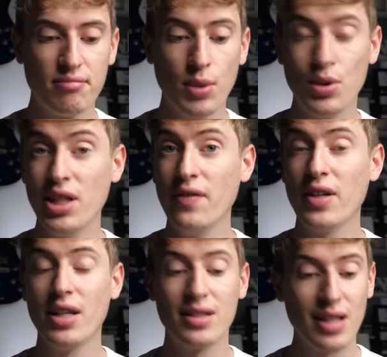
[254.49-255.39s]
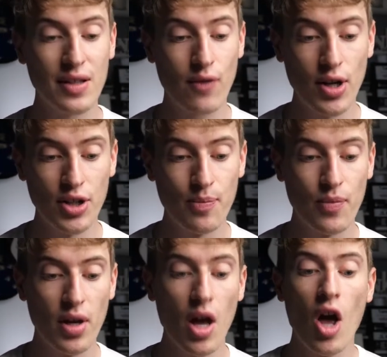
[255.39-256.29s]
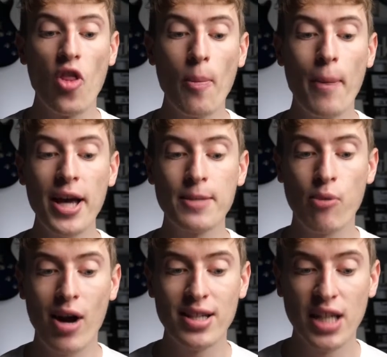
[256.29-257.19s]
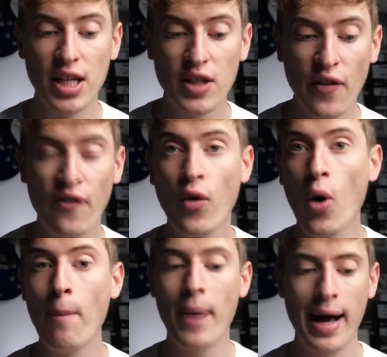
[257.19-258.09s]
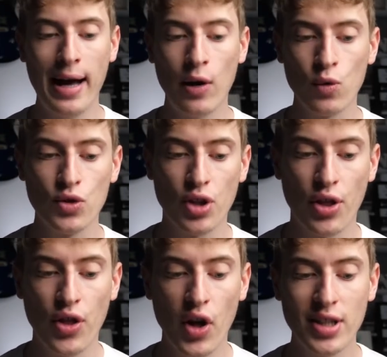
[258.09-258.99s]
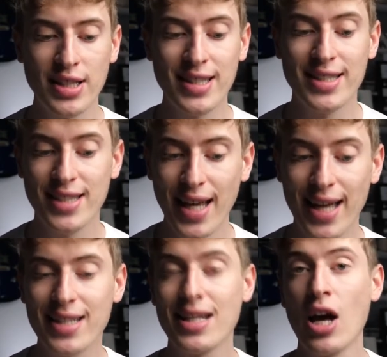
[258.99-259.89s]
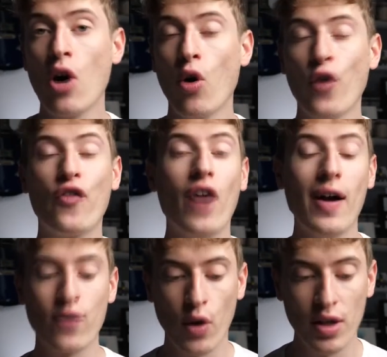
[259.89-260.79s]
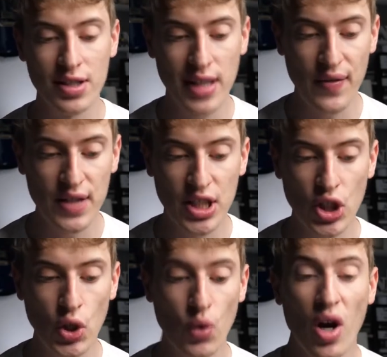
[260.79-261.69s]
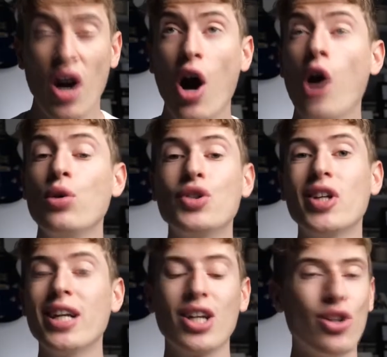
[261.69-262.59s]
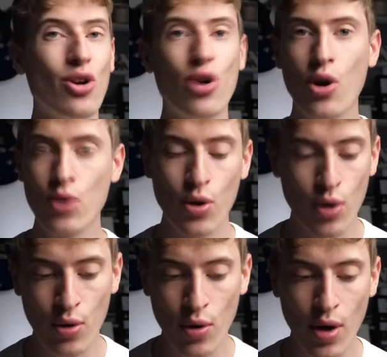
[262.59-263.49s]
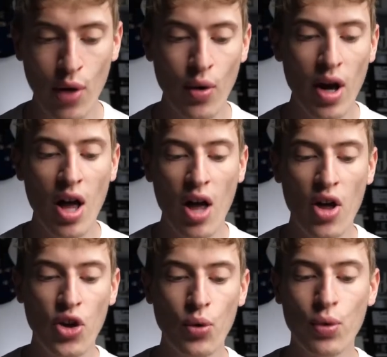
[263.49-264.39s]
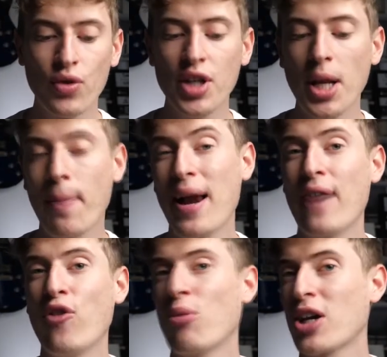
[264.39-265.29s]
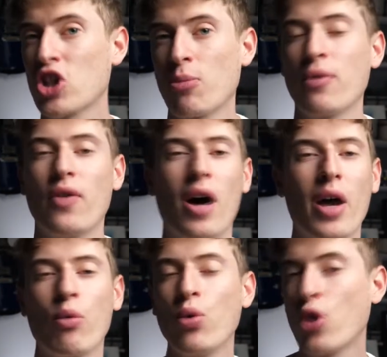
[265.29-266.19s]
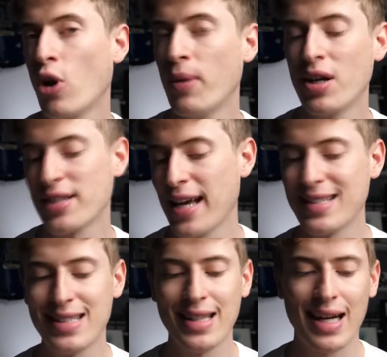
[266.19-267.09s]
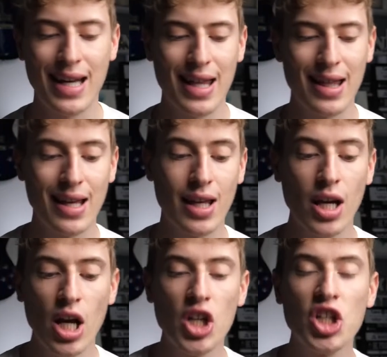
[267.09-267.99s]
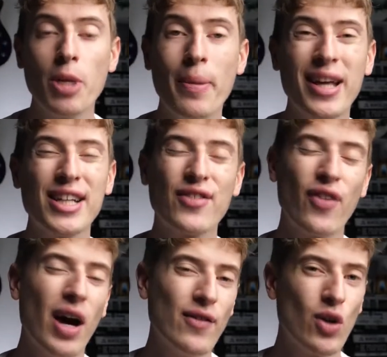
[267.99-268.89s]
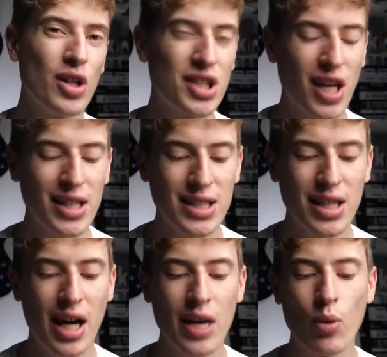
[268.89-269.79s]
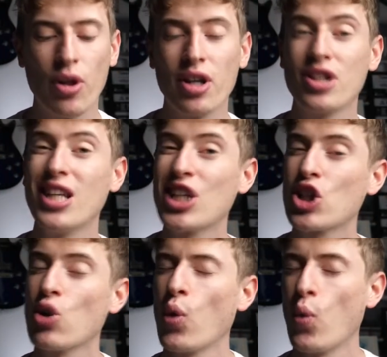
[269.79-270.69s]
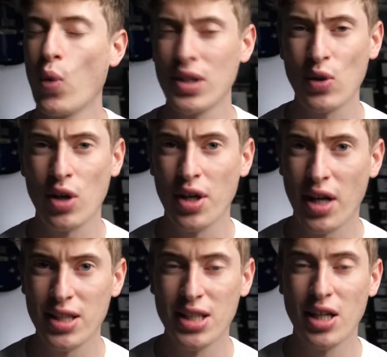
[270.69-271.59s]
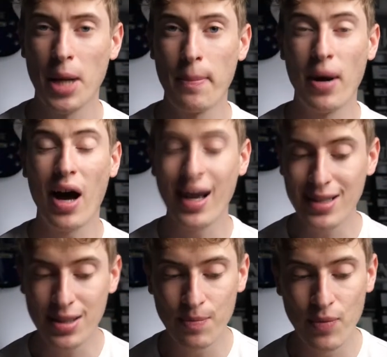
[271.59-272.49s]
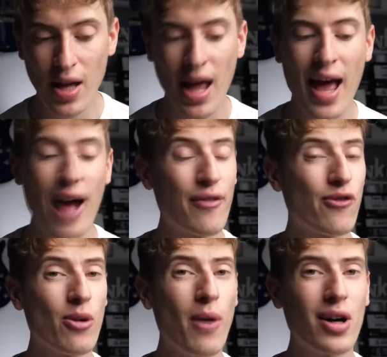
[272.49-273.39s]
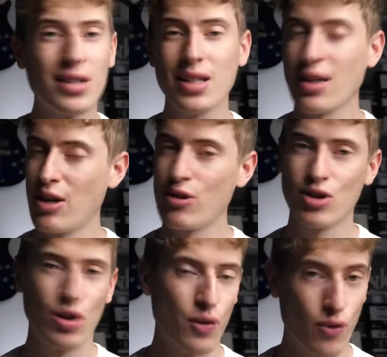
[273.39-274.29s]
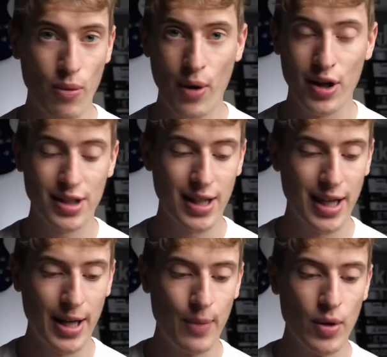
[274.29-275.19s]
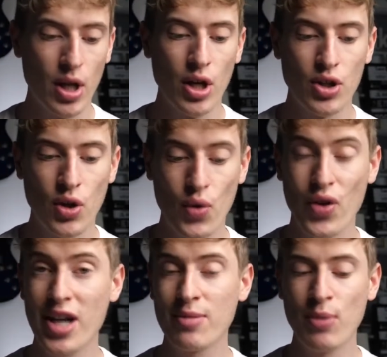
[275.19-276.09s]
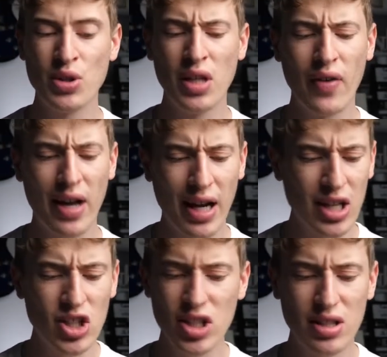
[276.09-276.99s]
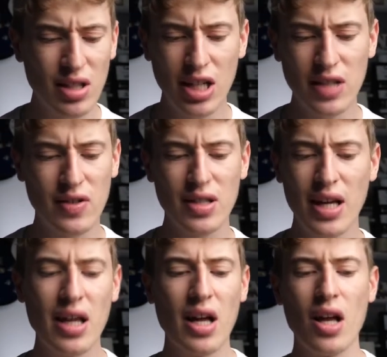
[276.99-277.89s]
Motif, it sounds French. The base price is £4.36 or $5.72. Hosting, no, no, no, no, no you will need a platform like Shopify, WooCommerce, Etsy, that kind of thing. Shipping is $5.99 with an additional $1.99 per item. And free marketing, there is no free marketing here. So that is Motif. And I can just, I just have to say,